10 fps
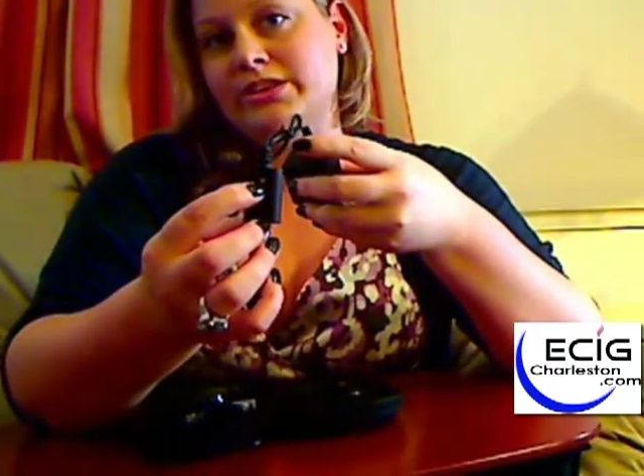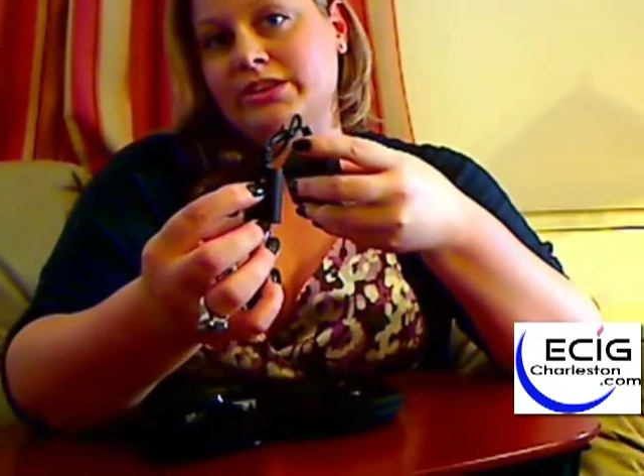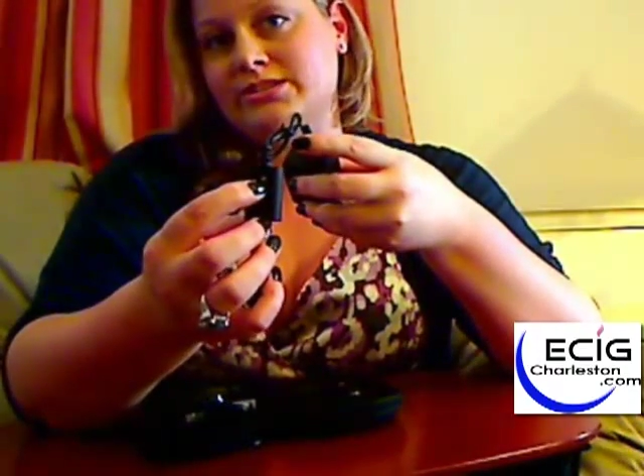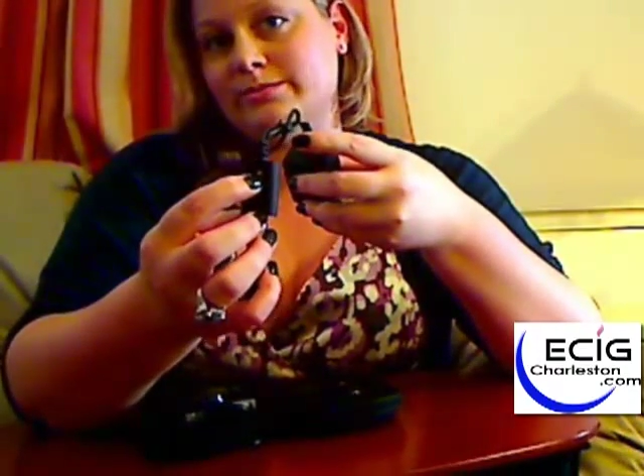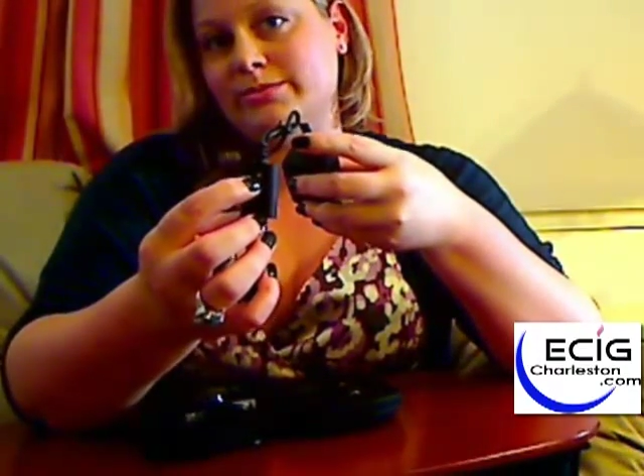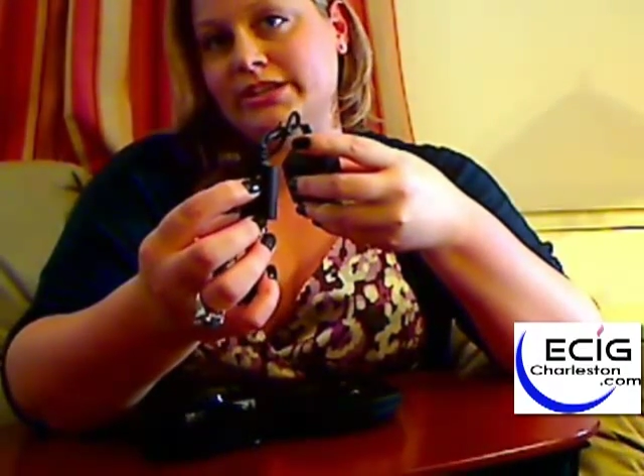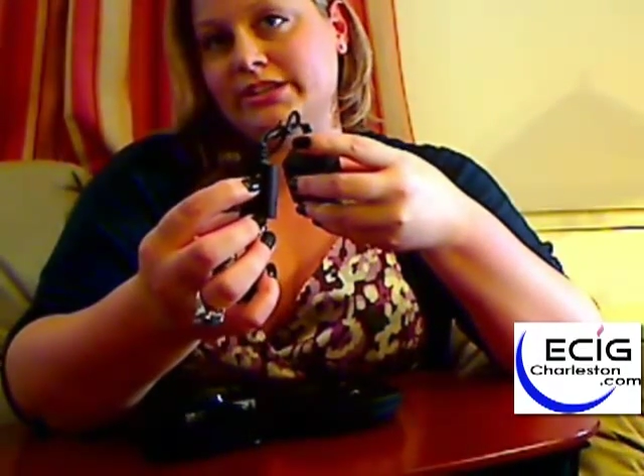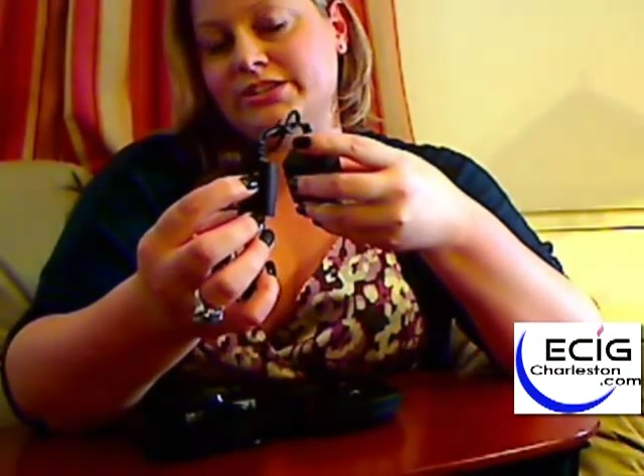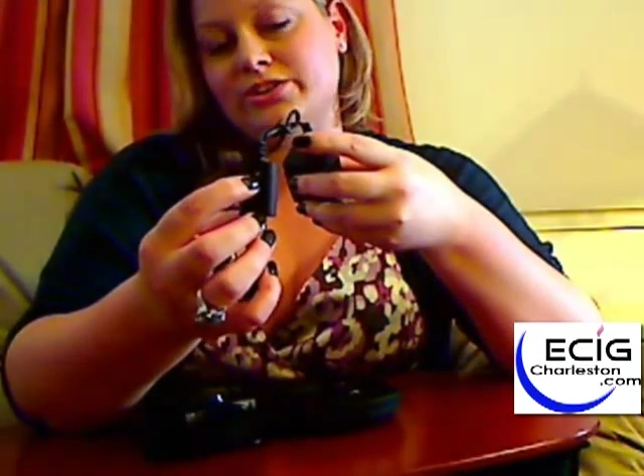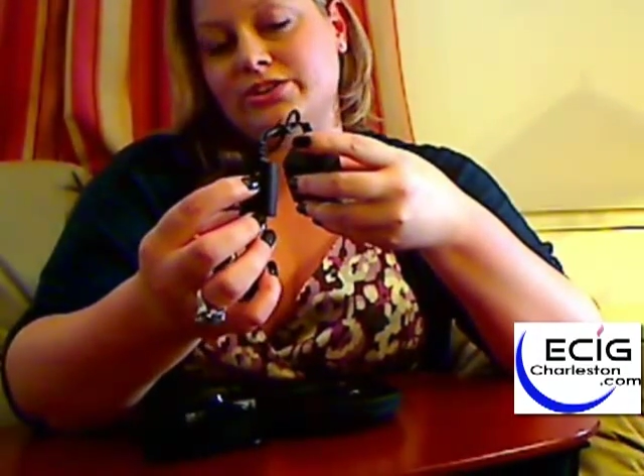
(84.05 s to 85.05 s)
these are
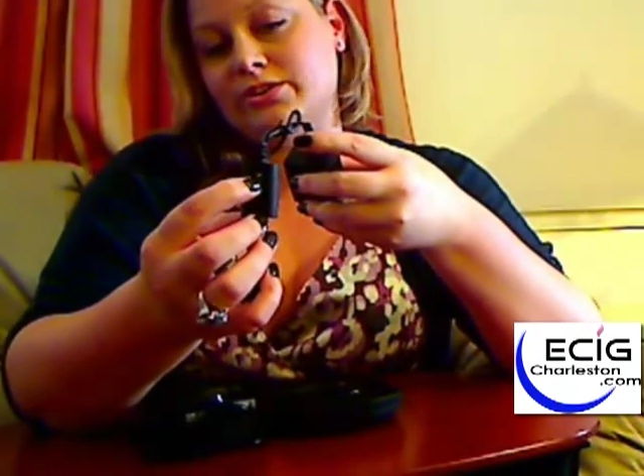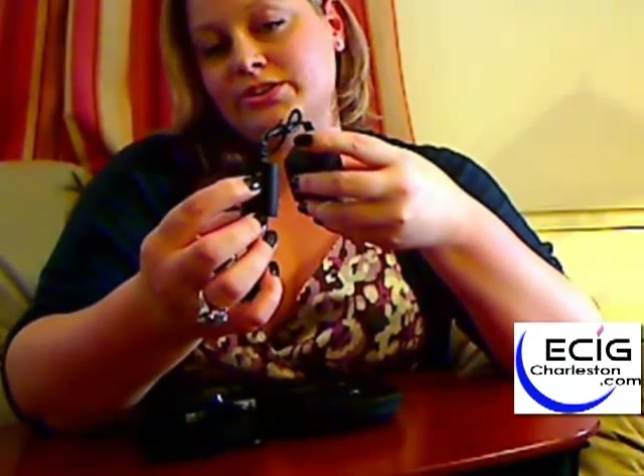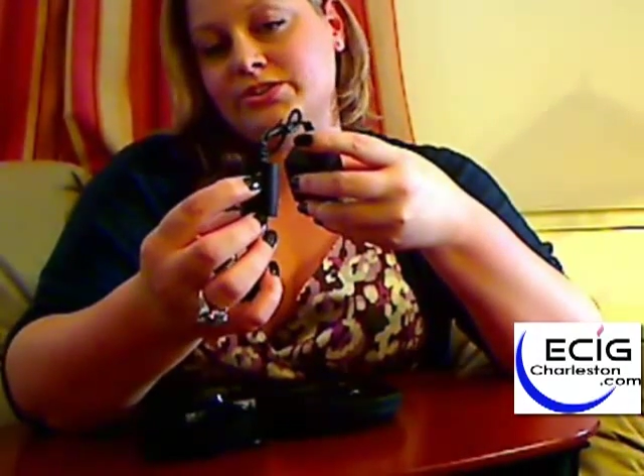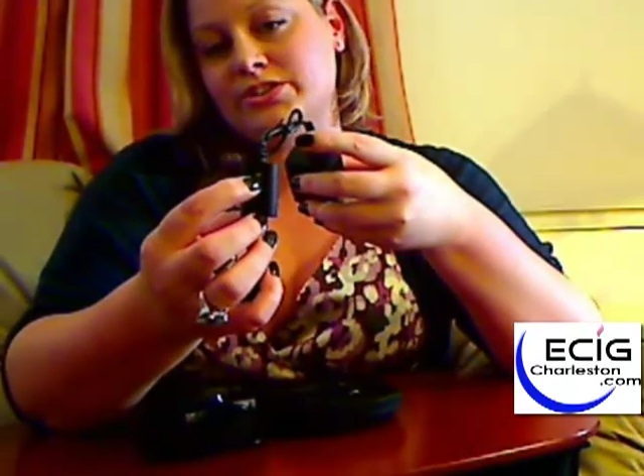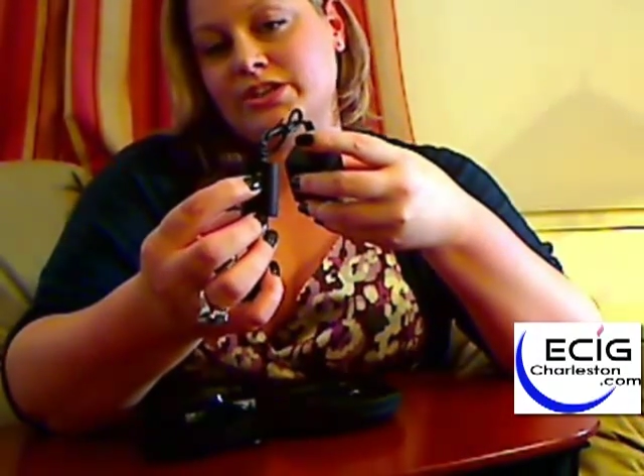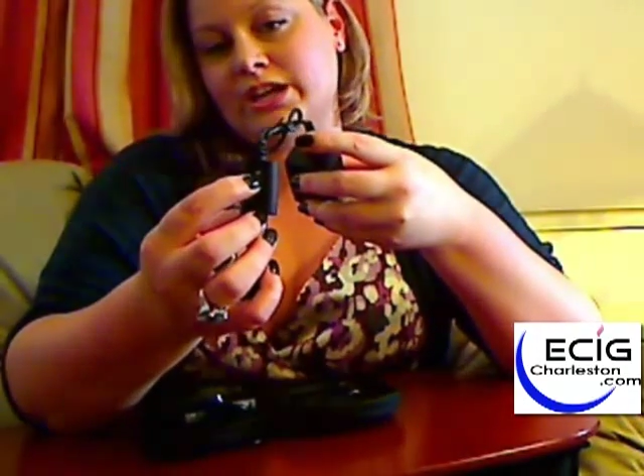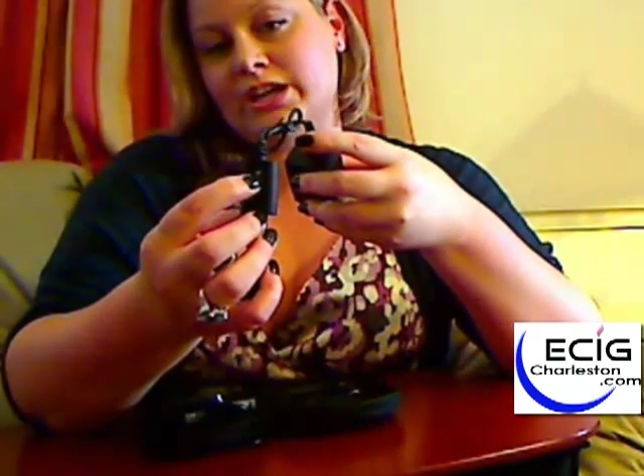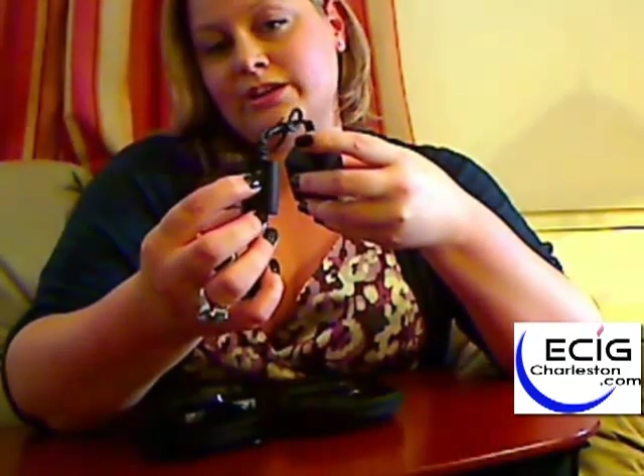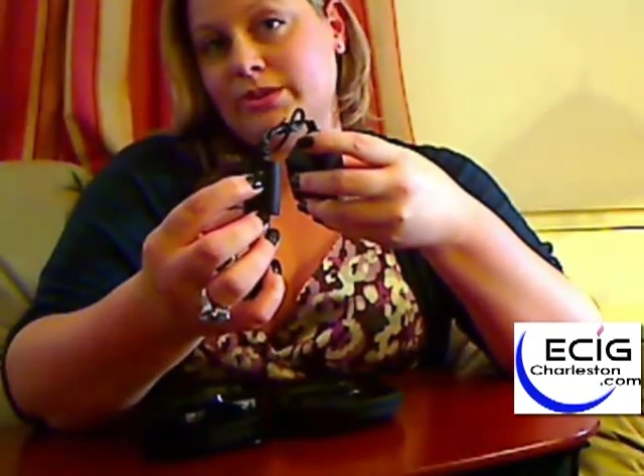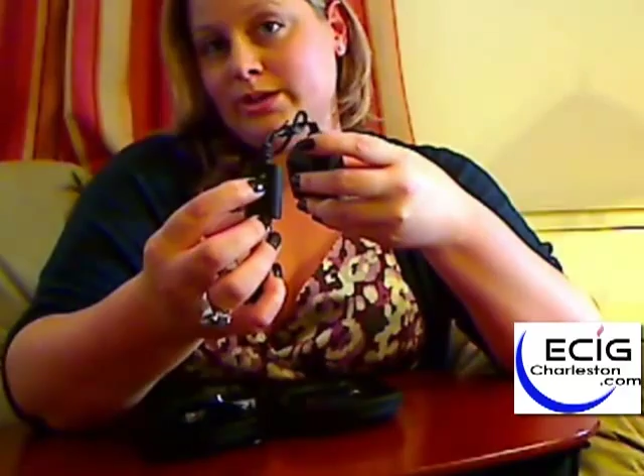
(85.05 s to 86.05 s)
completely charged,
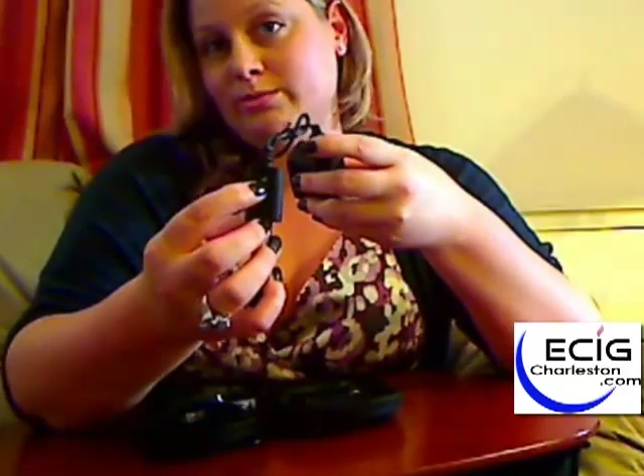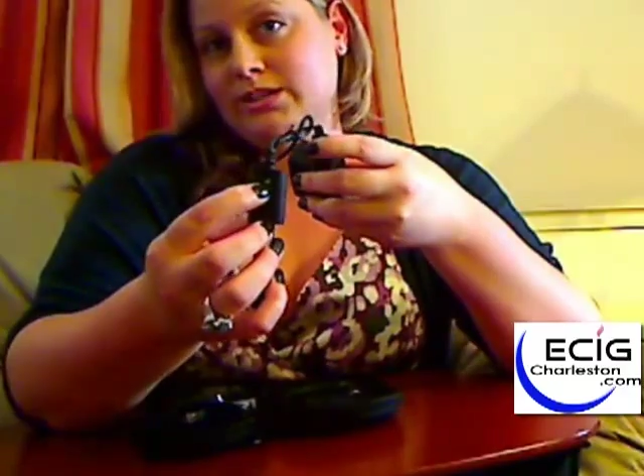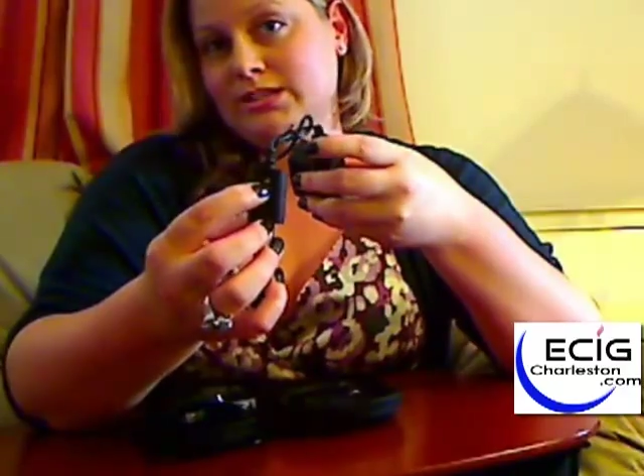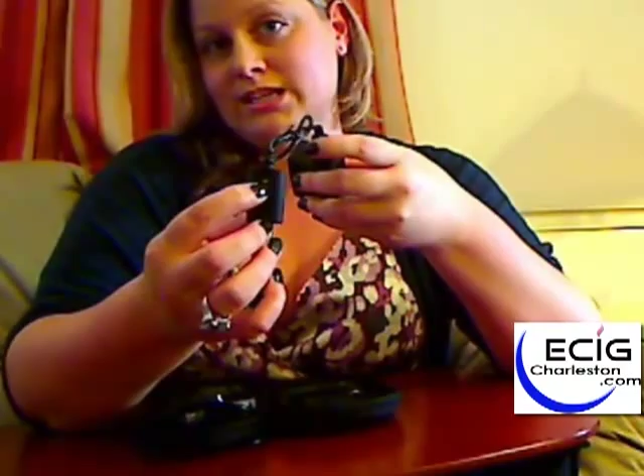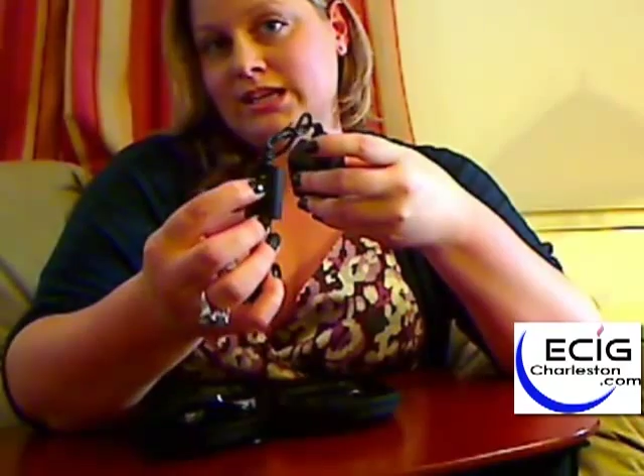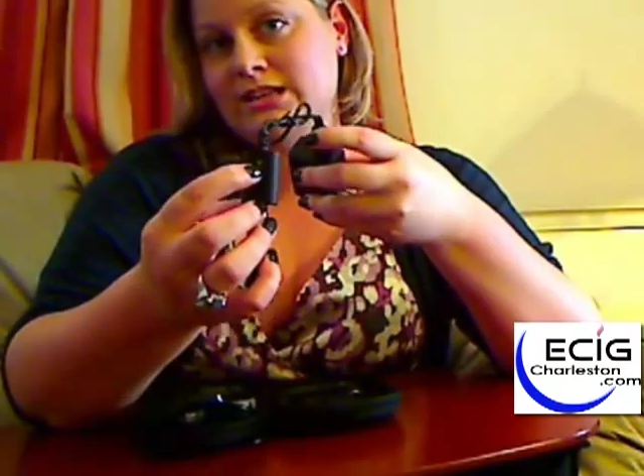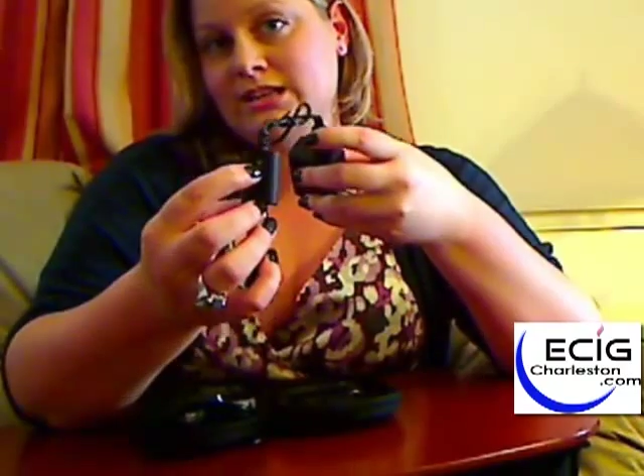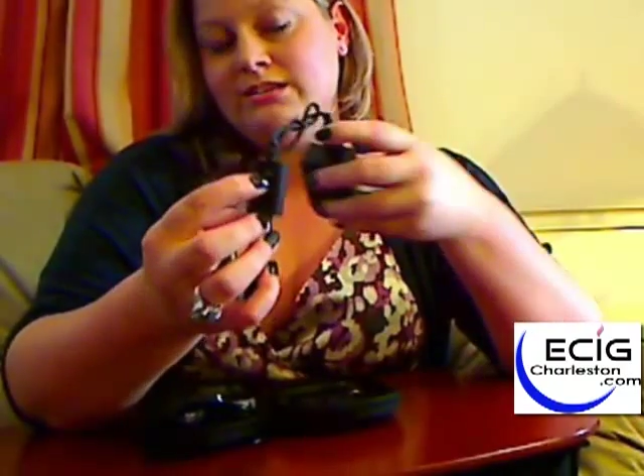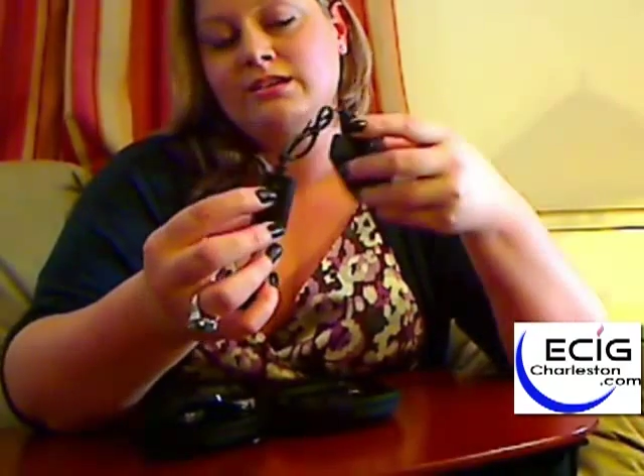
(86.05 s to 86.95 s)
when they're plugged in.